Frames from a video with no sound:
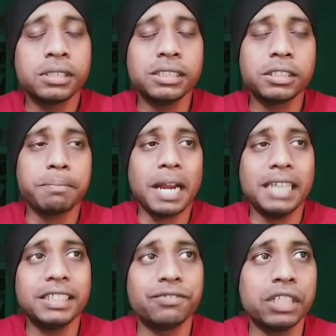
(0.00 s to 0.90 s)
since the
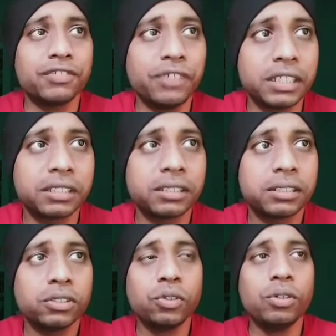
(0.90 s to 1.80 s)
pricing was
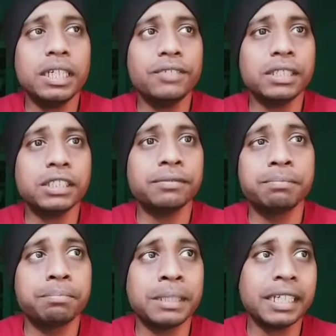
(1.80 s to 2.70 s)
fixed, so it was
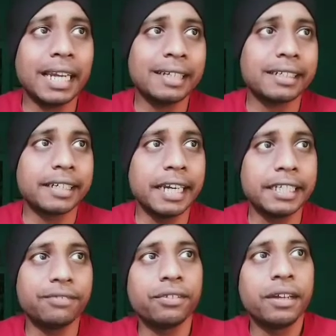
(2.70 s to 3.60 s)
a better
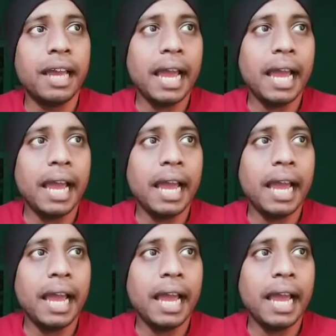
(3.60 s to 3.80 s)
alternative